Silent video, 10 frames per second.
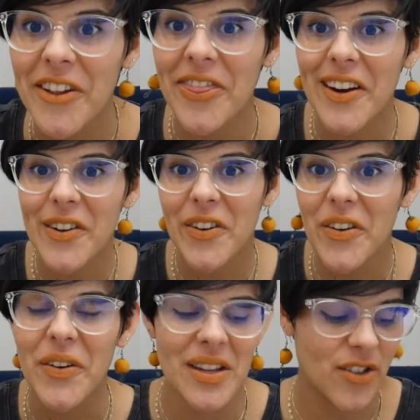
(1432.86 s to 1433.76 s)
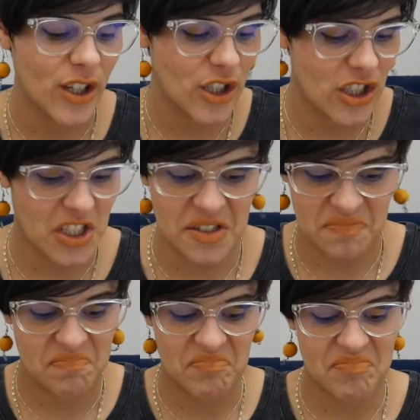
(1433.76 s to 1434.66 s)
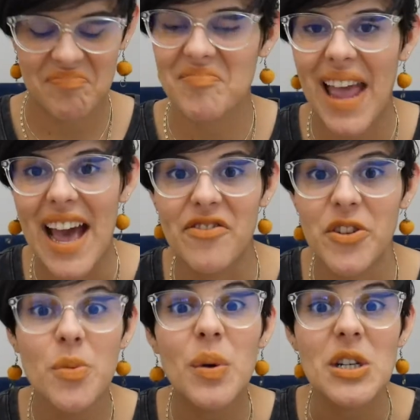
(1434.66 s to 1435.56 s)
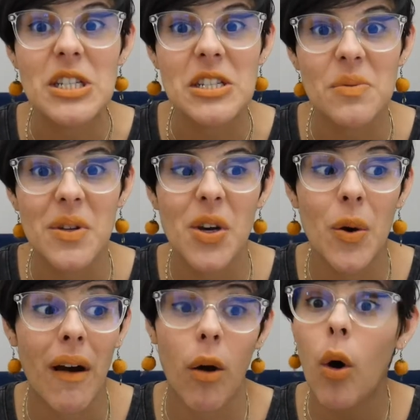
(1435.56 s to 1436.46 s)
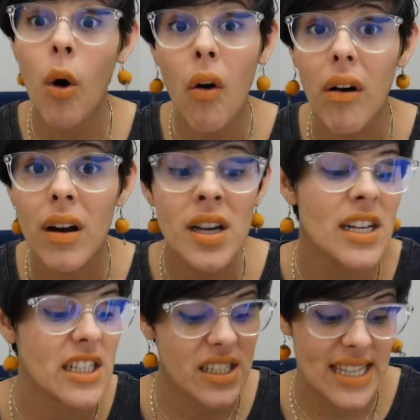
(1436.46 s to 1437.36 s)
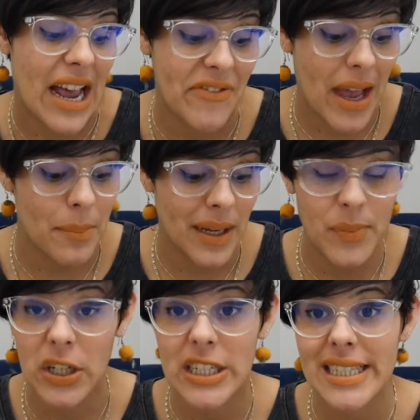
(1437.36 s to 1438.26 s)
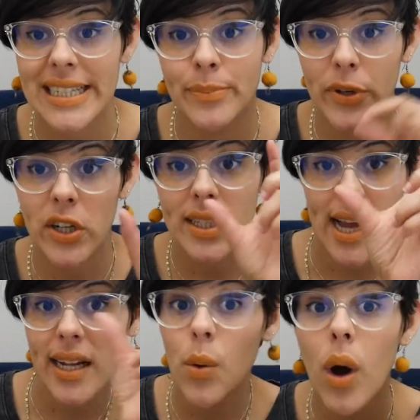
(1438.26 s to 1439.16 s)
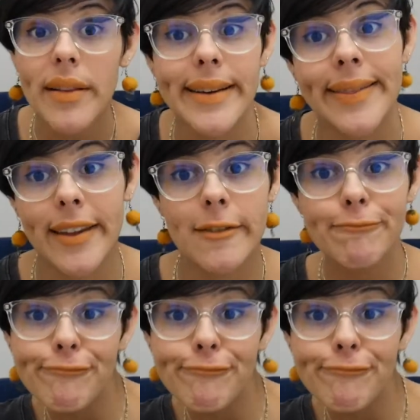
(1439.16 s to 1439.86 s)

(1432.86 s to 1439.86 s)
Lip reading: in there too, and you can just have two purses when you go out, or just have that big purse and put a tiny wallet in there.